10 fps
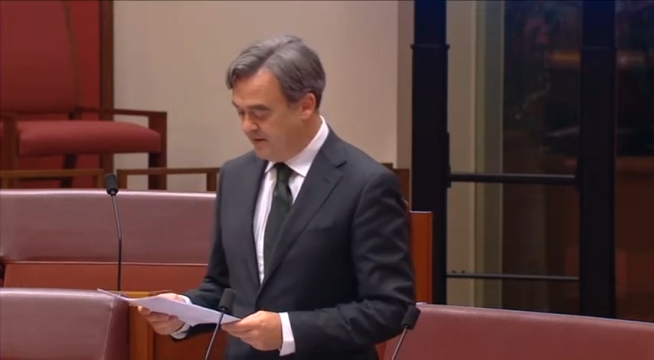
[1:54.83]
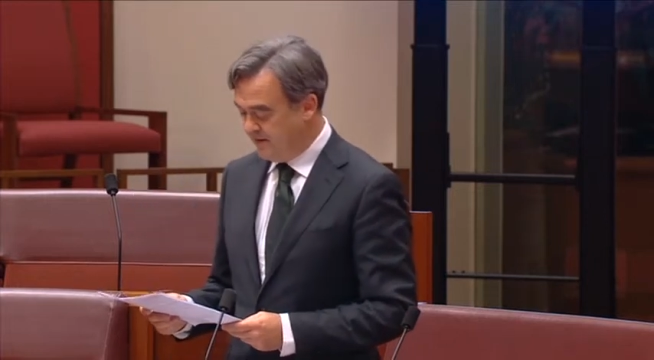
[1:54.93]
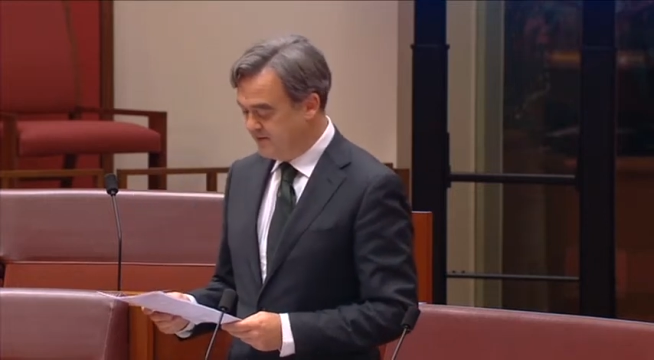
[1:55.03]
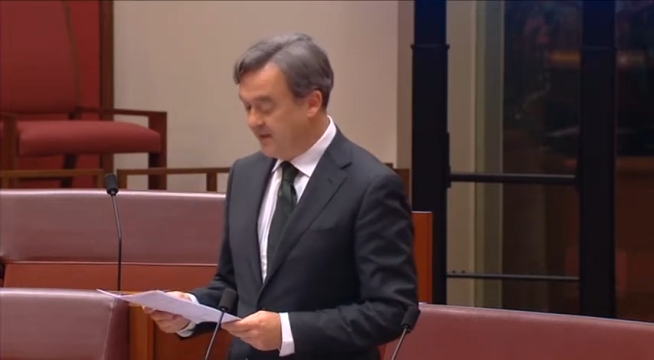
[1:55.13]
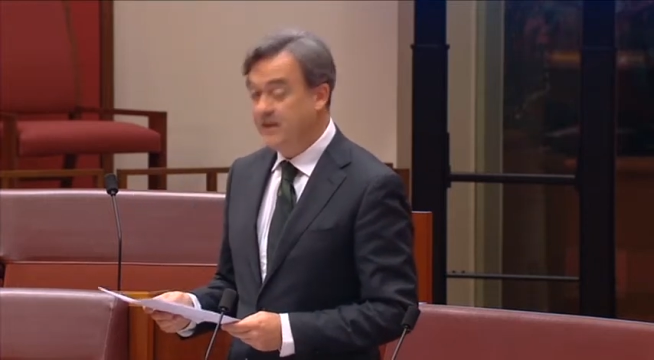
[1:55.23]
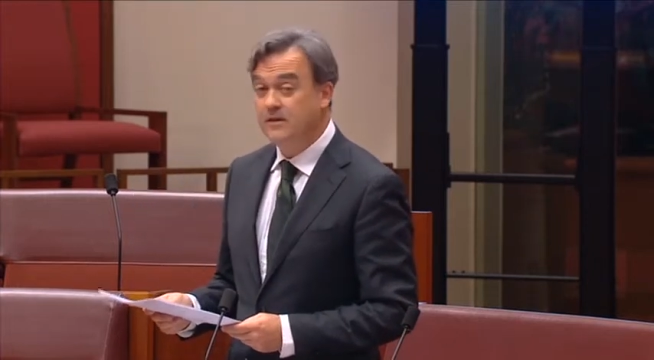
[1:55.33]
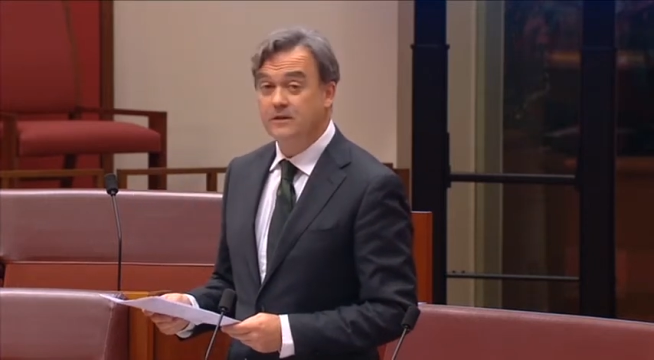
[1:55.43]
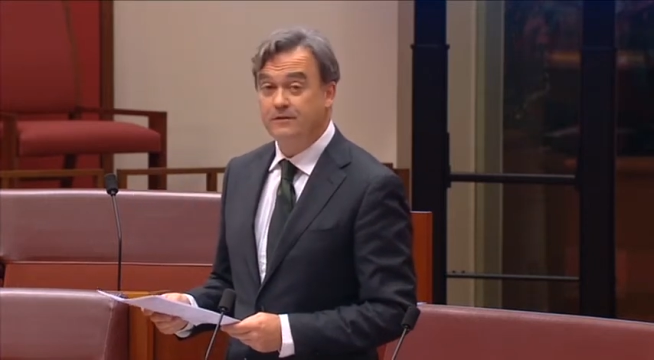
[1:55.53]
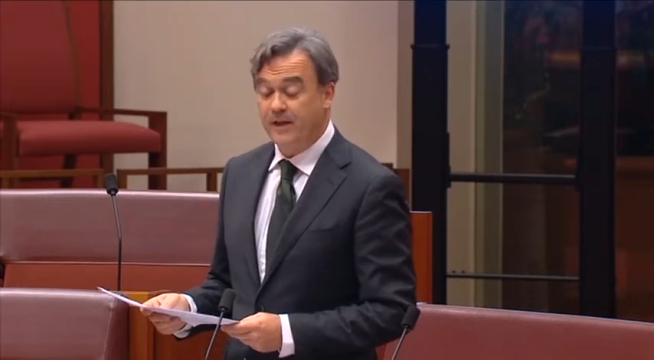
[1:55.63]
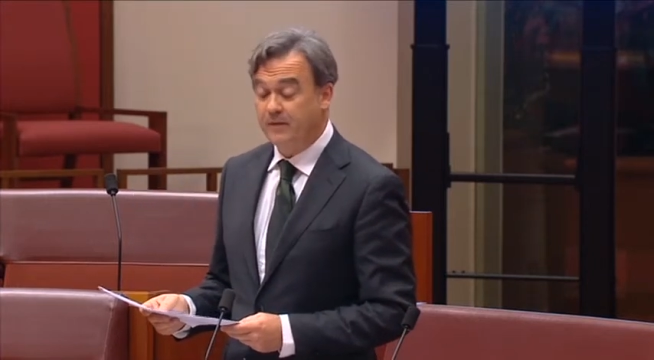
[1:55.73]
seeking to
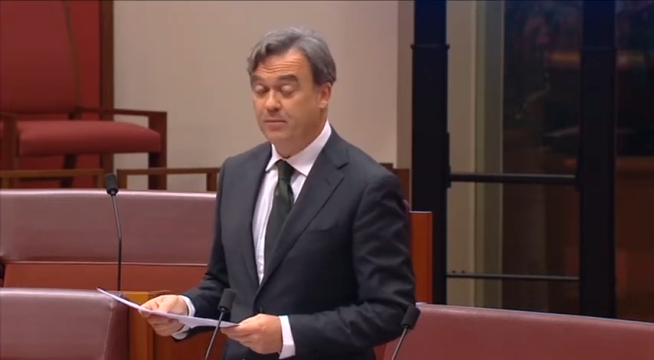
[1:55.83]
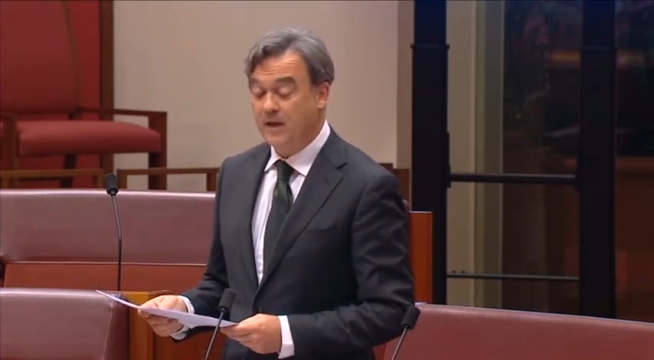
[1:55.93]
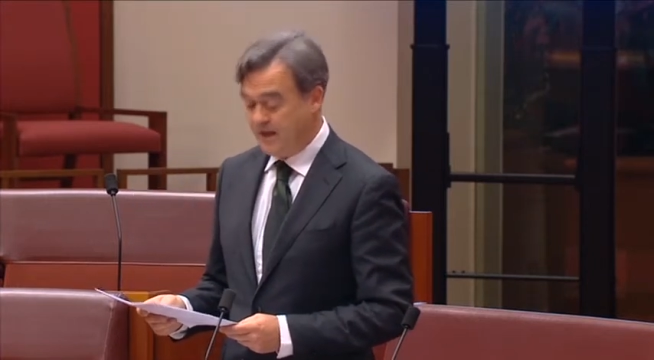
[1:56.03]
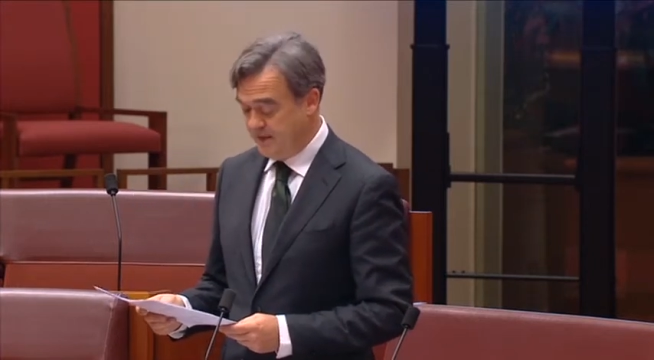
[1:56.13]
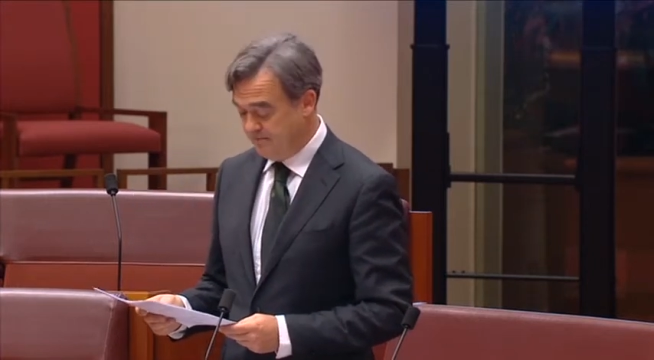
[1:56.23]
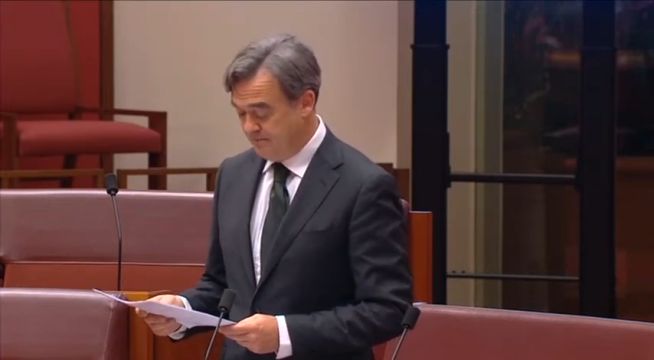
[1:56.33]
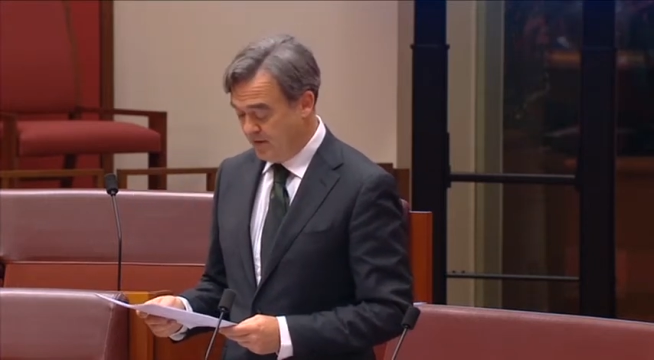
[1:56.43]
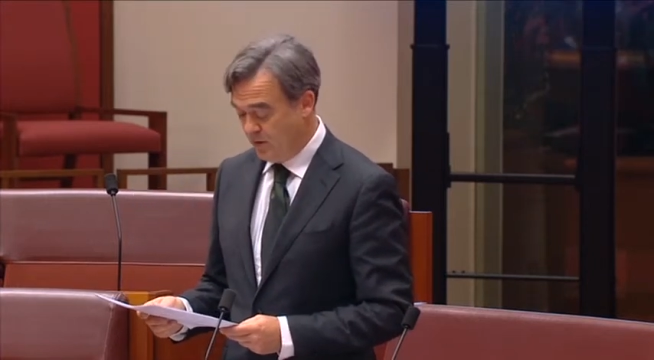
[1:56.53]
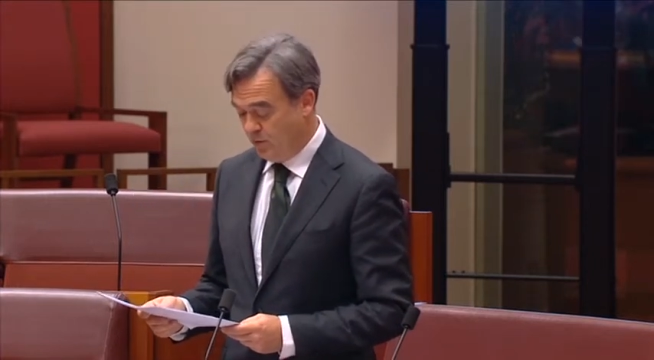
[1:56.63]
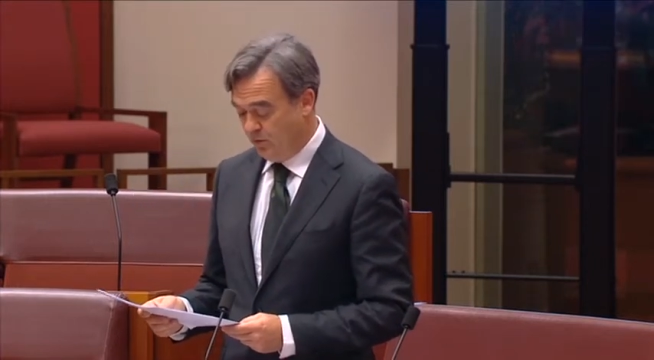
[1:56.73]
deflect blame
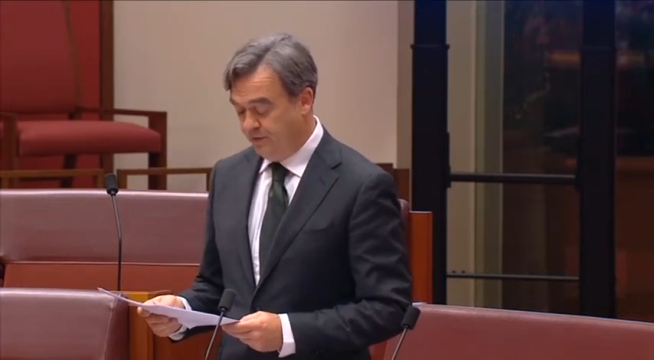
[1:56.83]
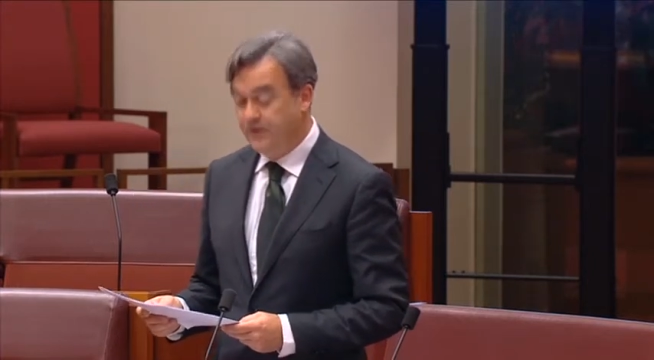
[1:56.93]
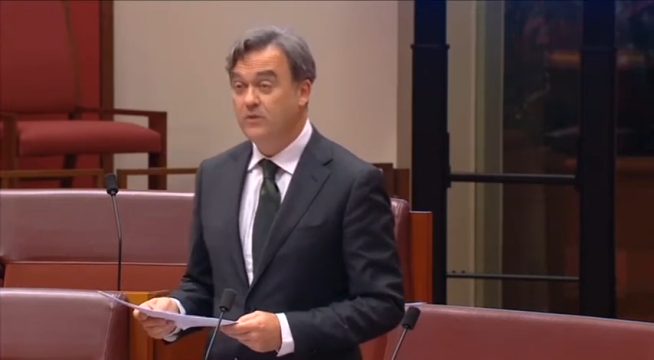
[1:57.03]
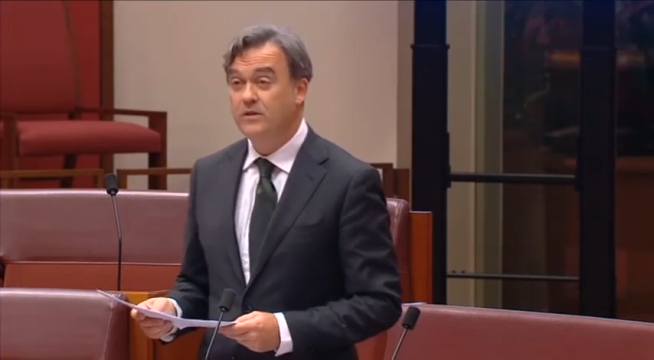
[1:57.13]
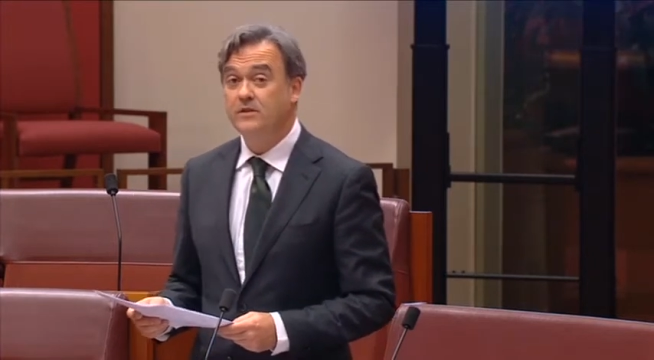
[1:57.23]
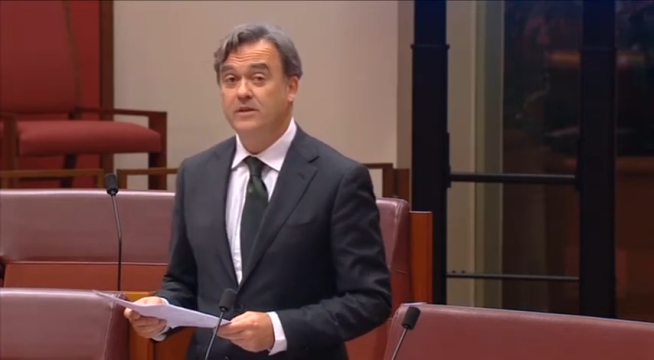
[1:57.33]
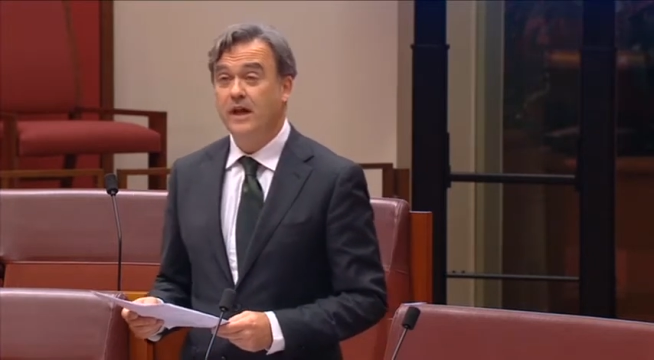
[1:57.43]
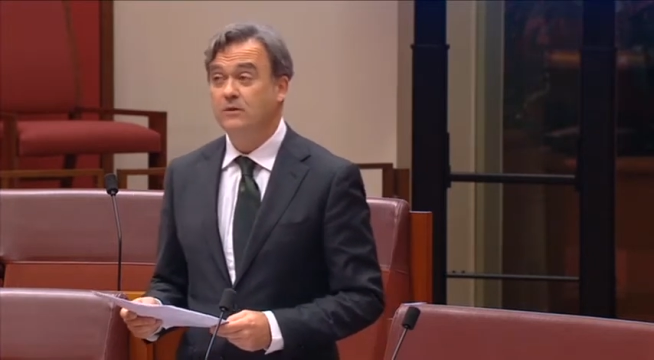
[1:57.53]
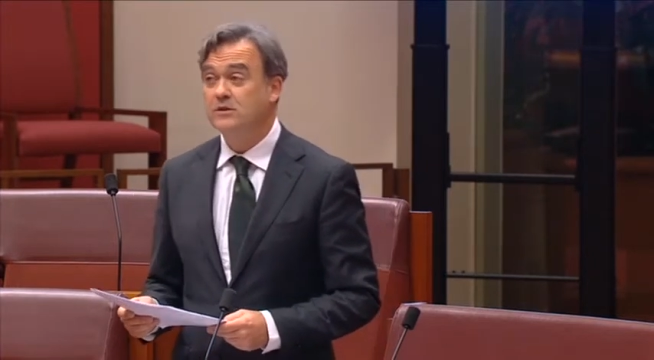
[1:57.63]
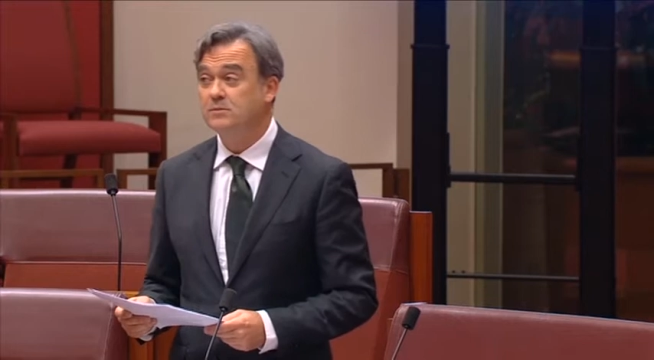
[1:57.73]
or refusing to
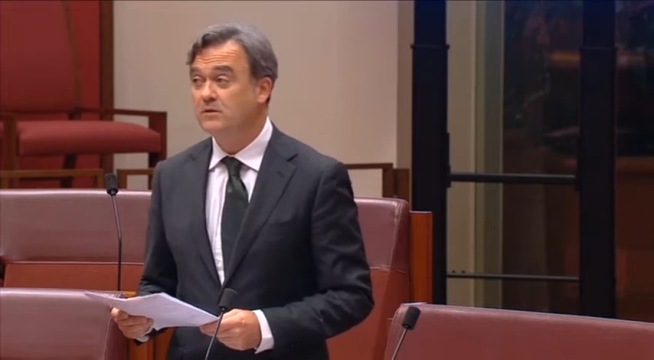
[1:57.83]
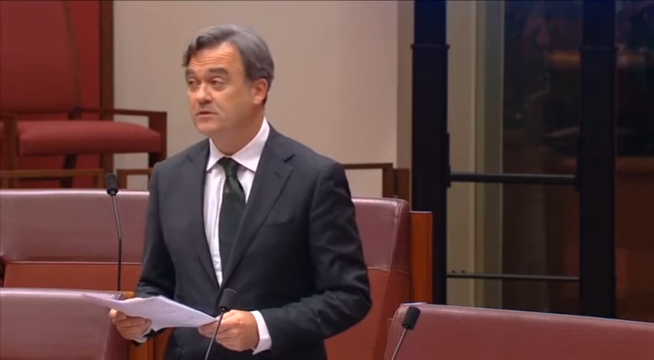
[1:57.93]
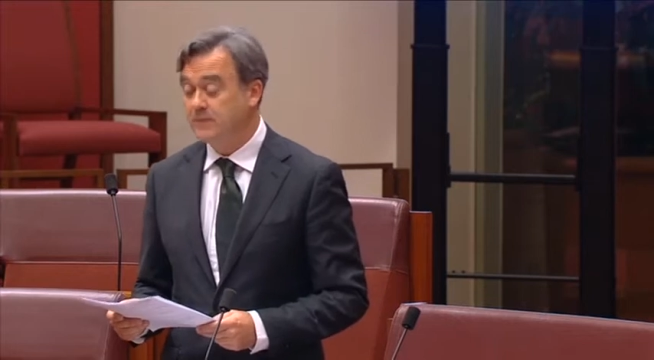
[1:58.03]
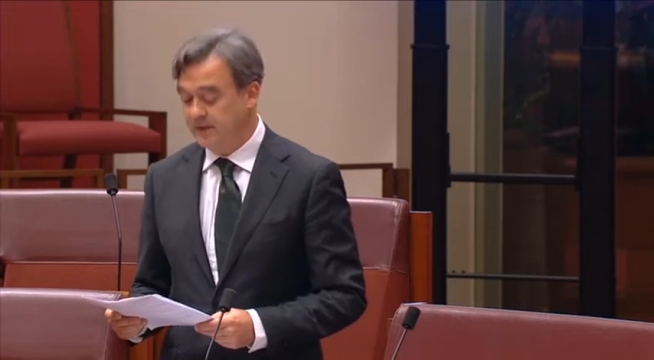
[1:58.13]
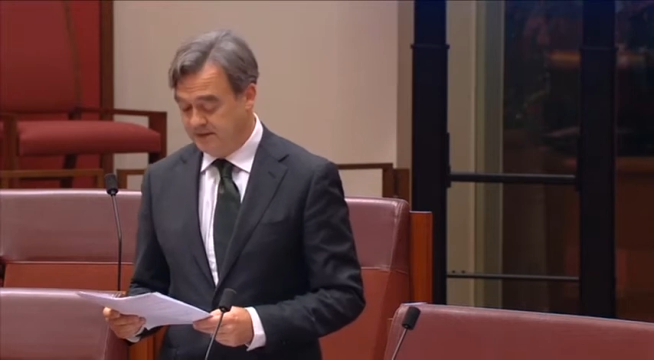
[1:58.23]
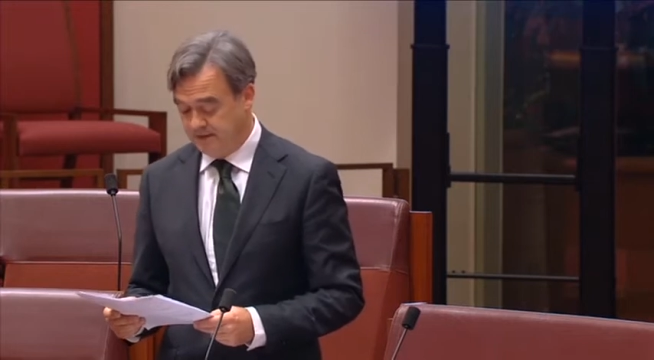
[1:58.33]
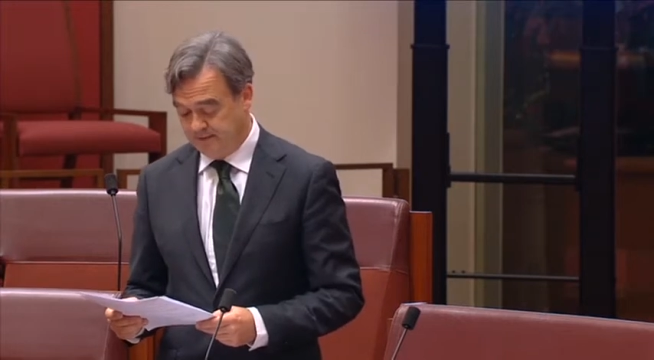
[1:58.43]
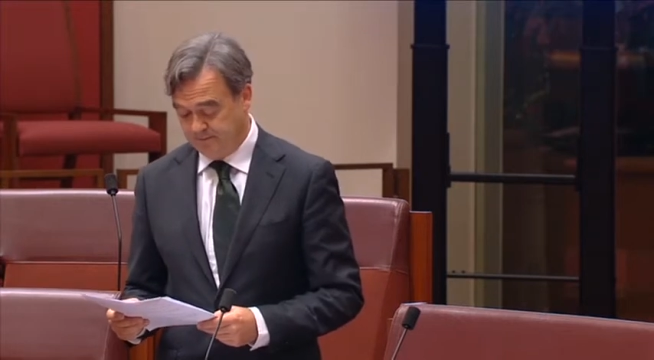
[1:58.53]
take responsibility.